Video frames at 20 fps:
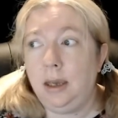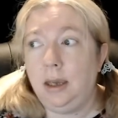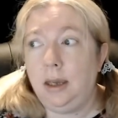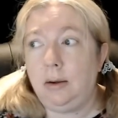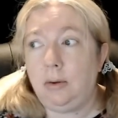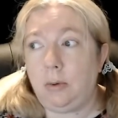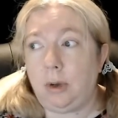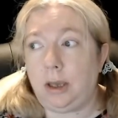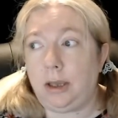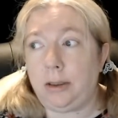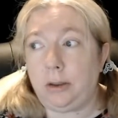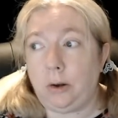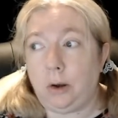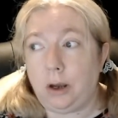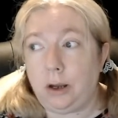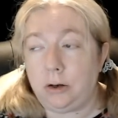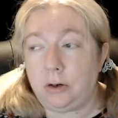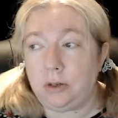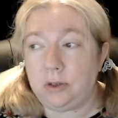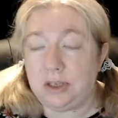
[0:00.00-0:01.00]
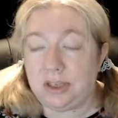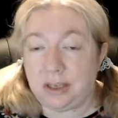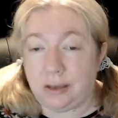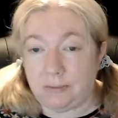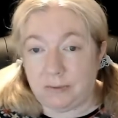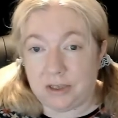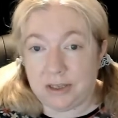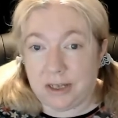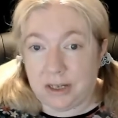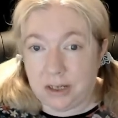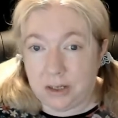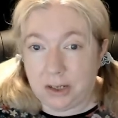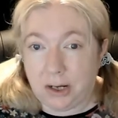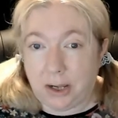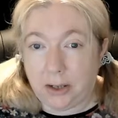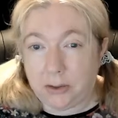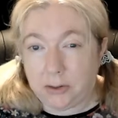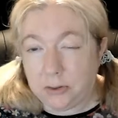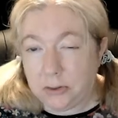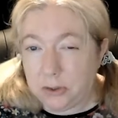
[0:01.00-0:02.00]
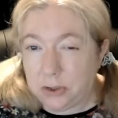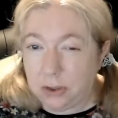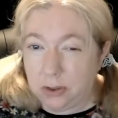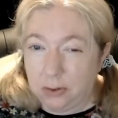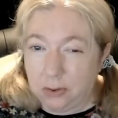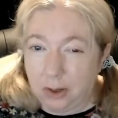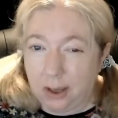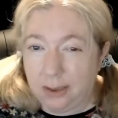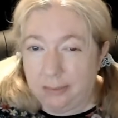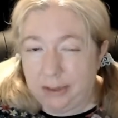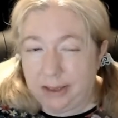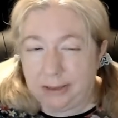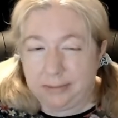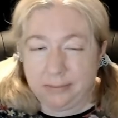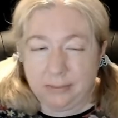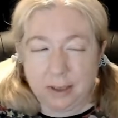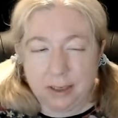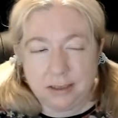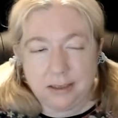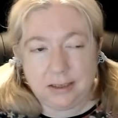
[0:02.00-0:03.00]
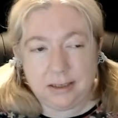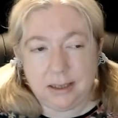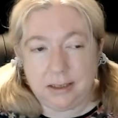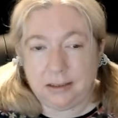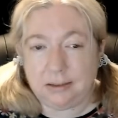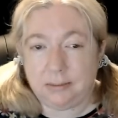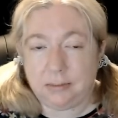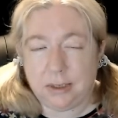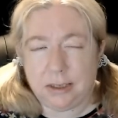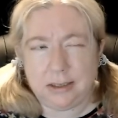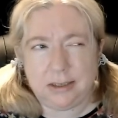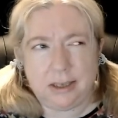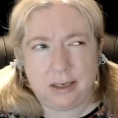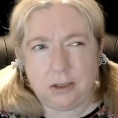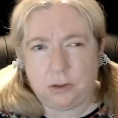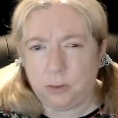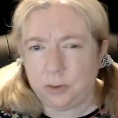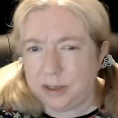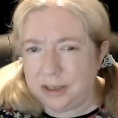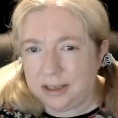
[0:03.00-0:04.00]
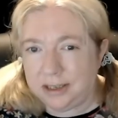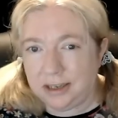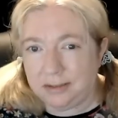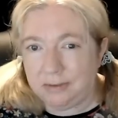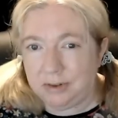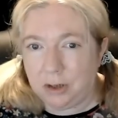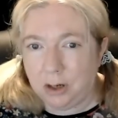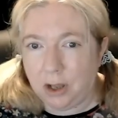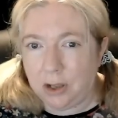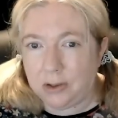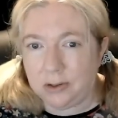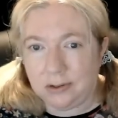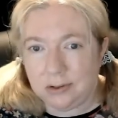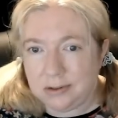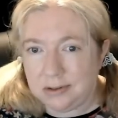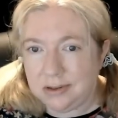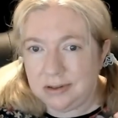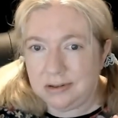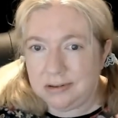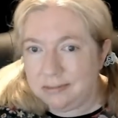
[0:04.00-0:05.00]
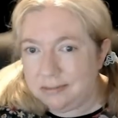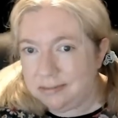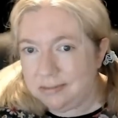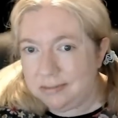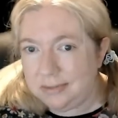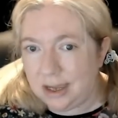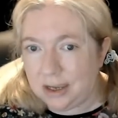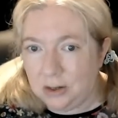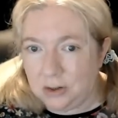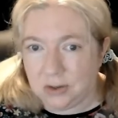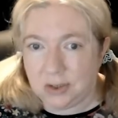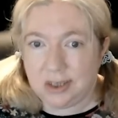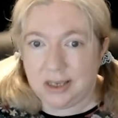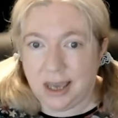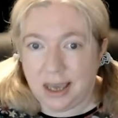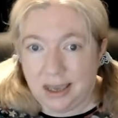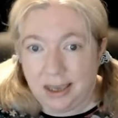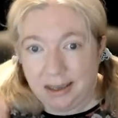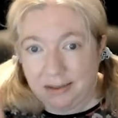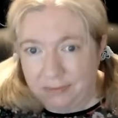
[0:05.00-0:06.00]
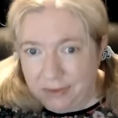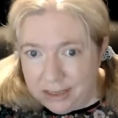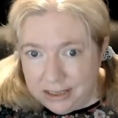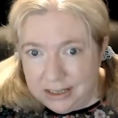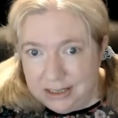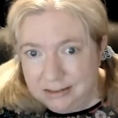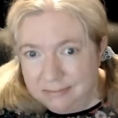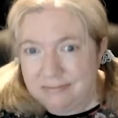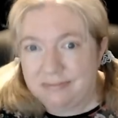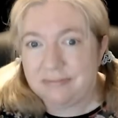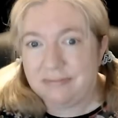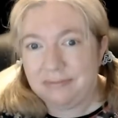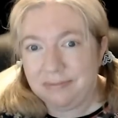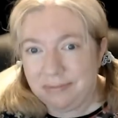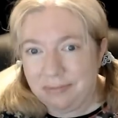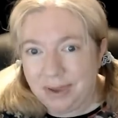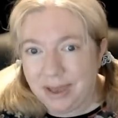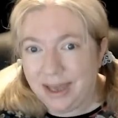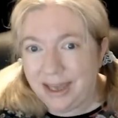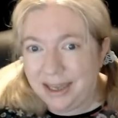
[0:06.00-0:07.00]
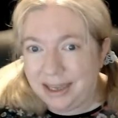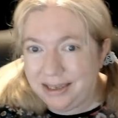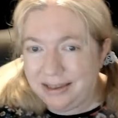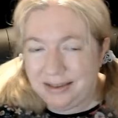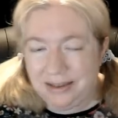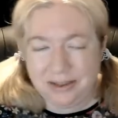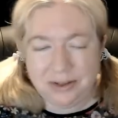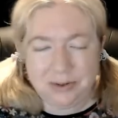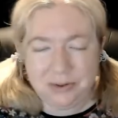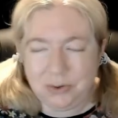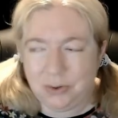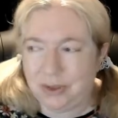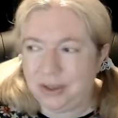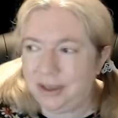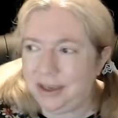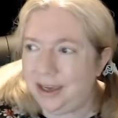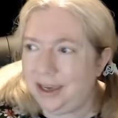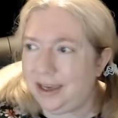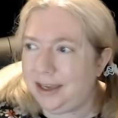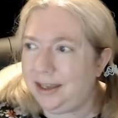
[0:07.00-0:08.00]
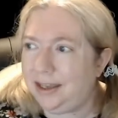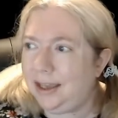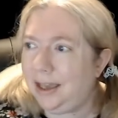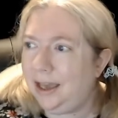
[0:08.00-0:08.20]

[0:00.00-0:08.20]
regular $117. So I mean, it's like $27 that you're saving by doing the kit.